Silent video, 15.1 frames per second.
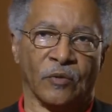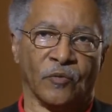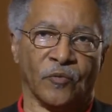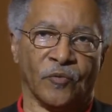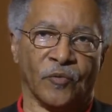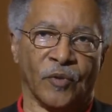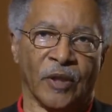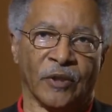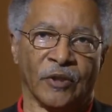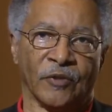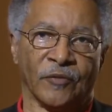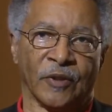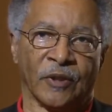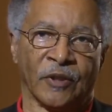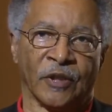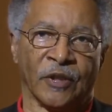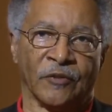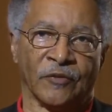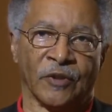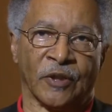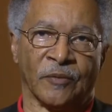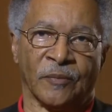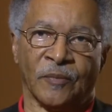relativity claims
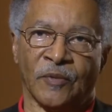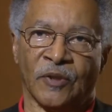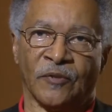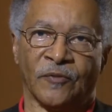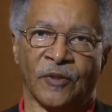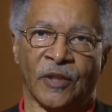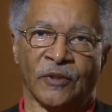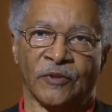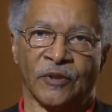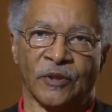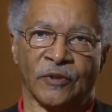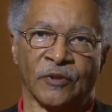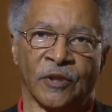that the velocity is